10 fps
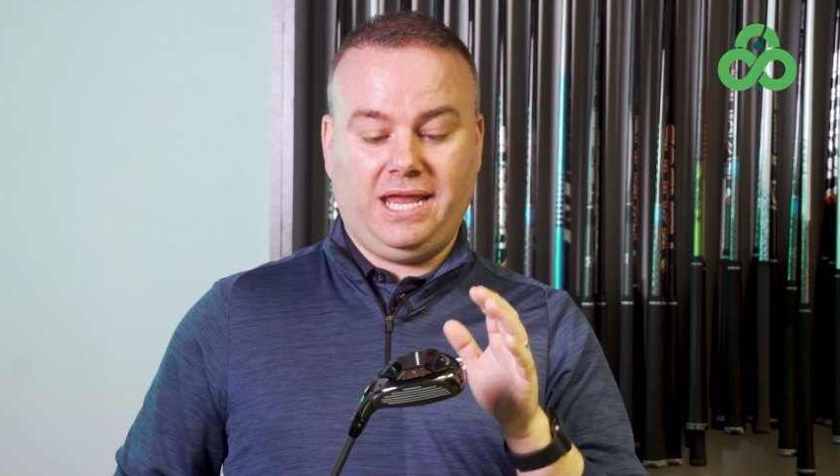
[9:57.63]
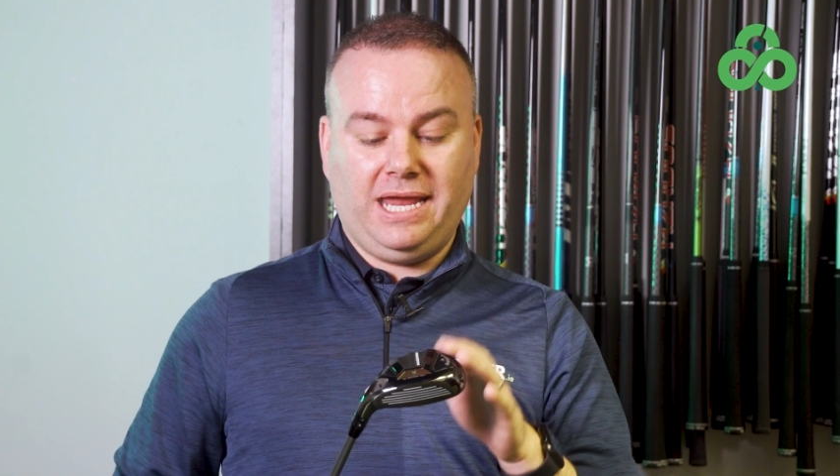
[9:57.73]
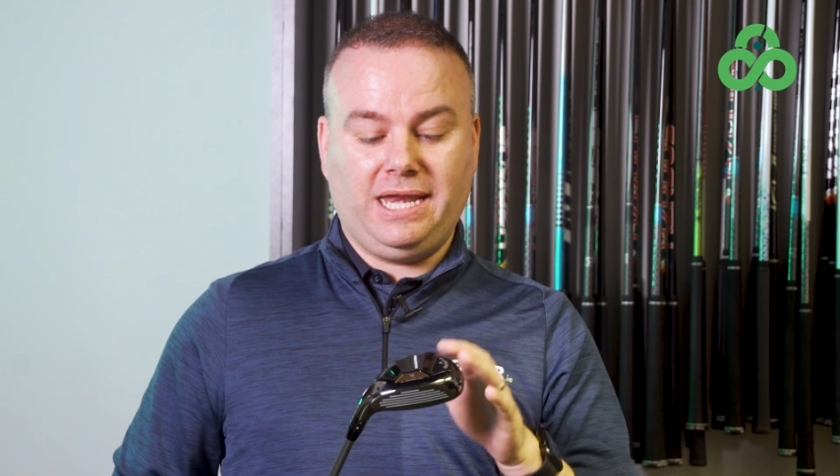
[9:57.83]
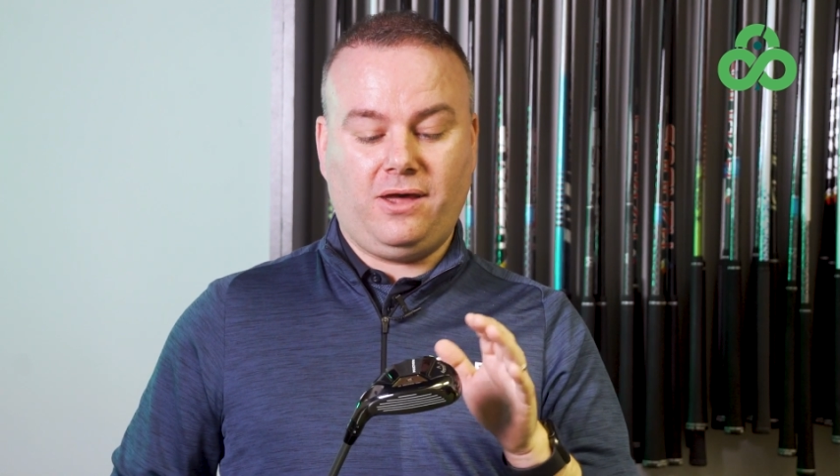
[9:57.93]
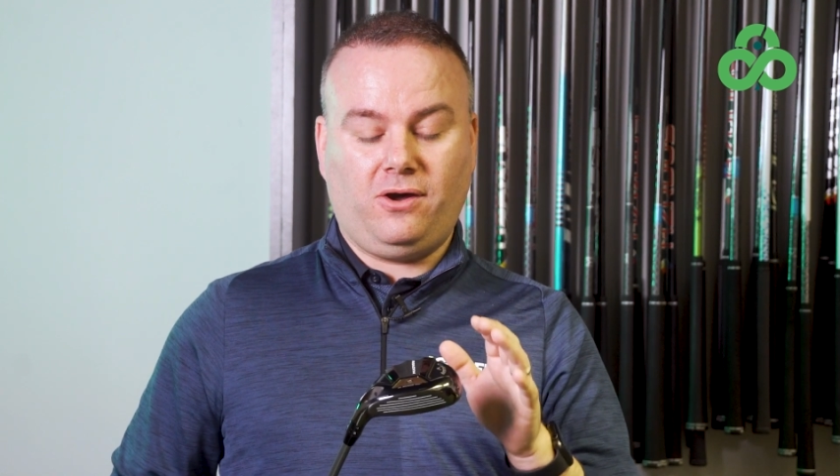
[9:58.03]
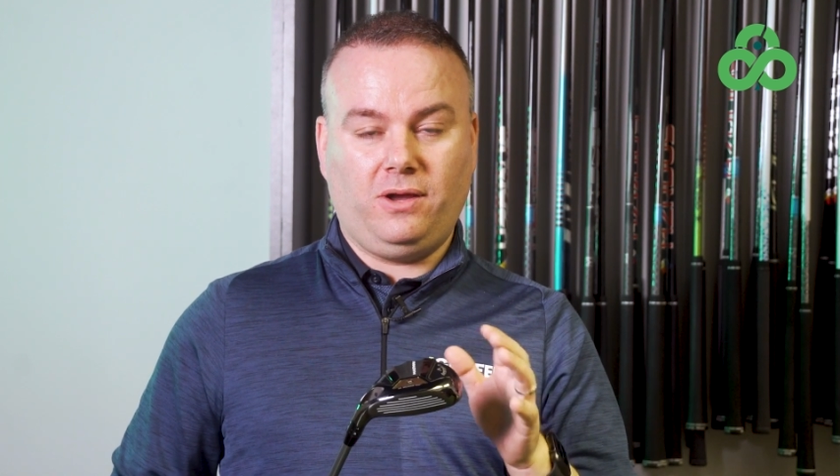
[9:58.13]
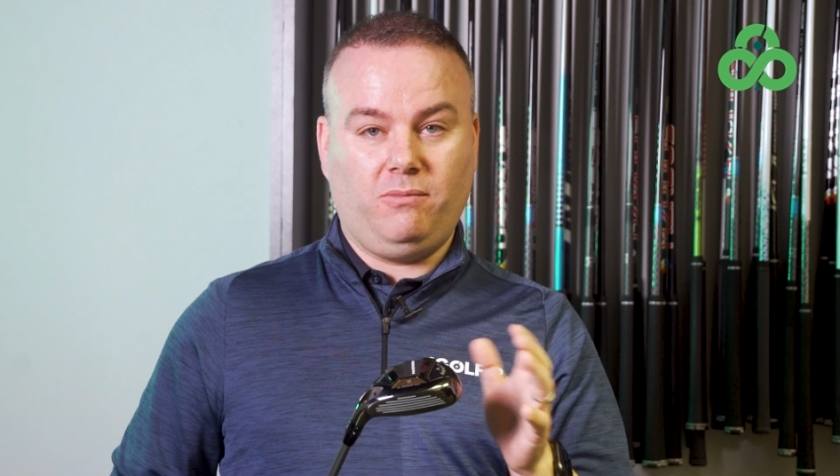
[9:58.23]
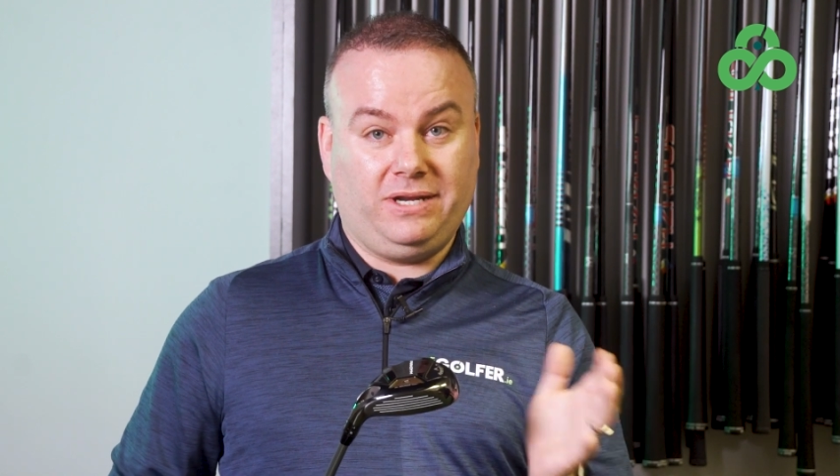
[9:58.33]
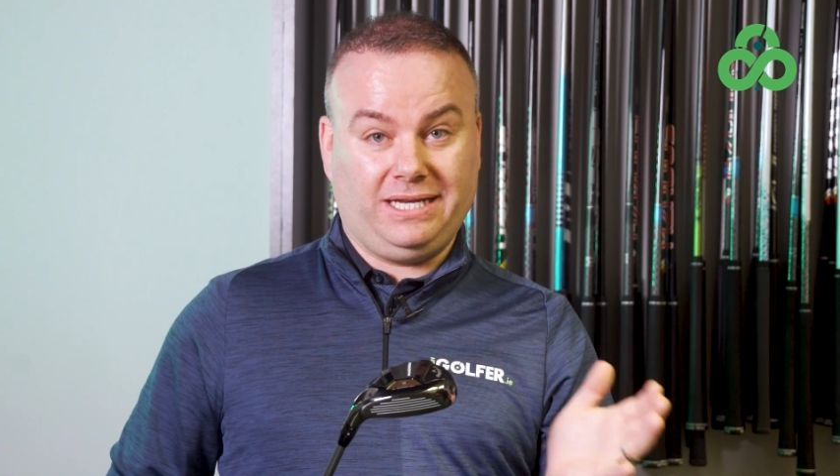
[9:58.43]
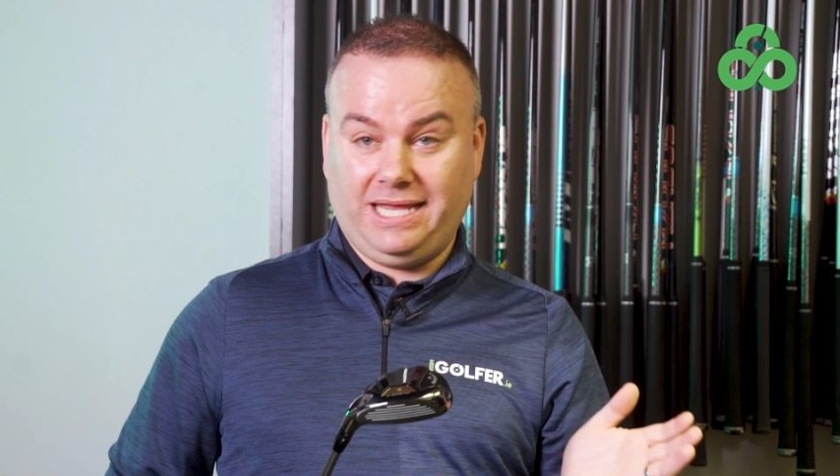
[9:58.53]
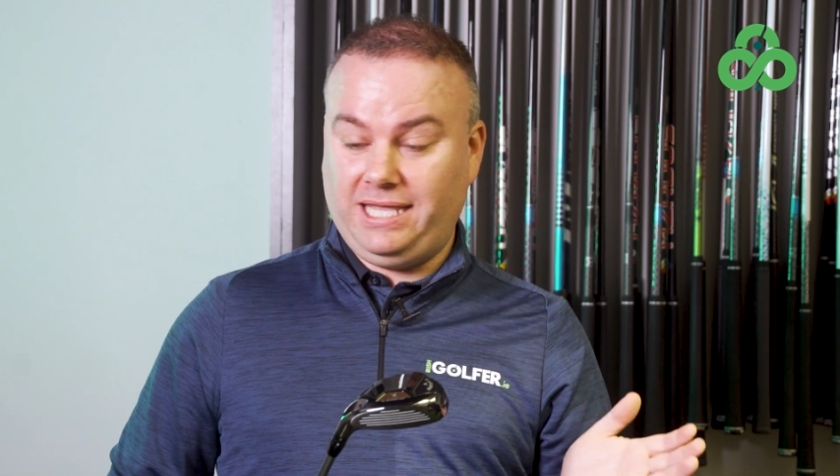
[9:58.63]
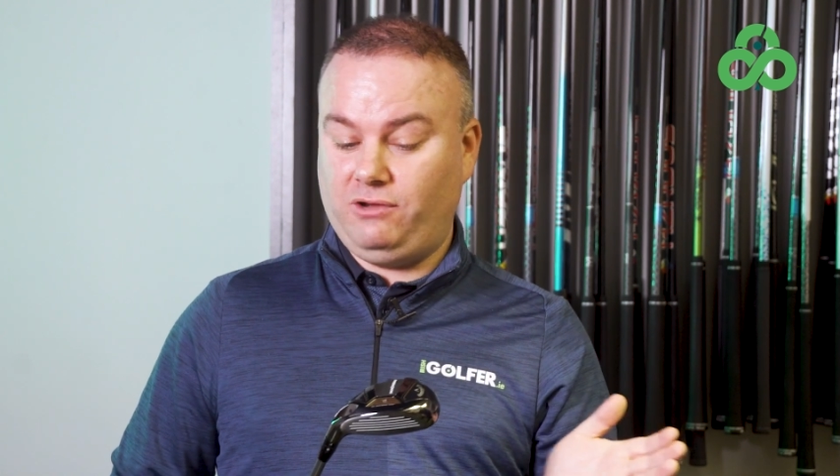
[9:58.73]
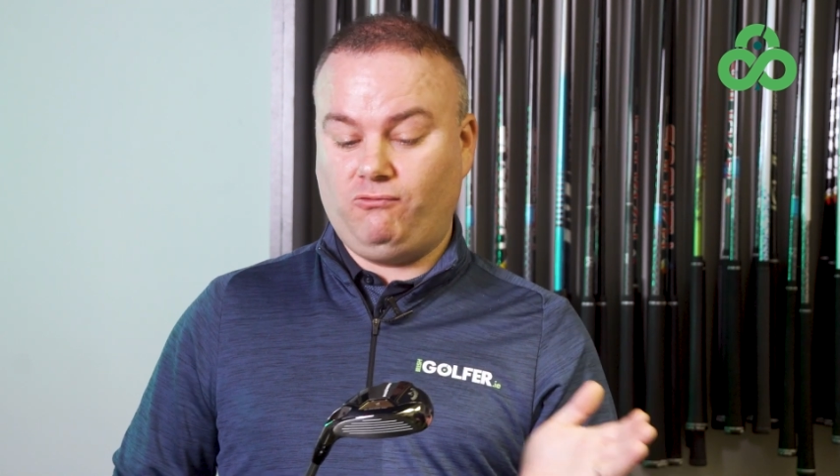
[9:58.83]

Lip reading: in the hybrid to take you